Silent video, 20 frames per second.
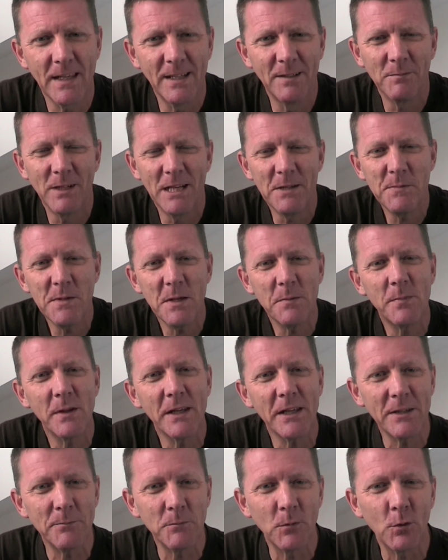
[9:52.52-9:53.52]
maybe a
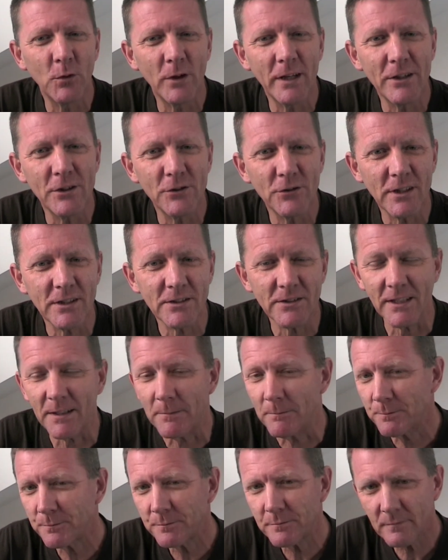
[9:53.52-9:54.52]
bit more interesting.
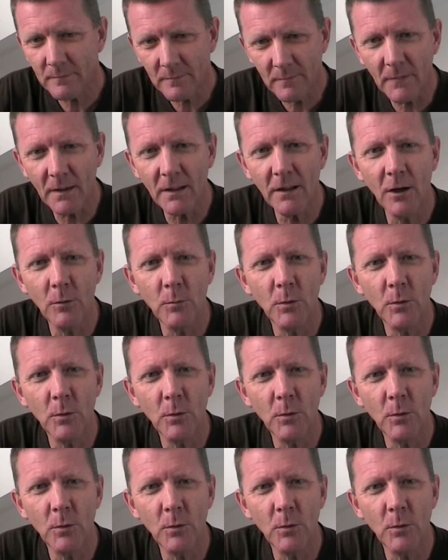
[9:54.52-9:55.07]
I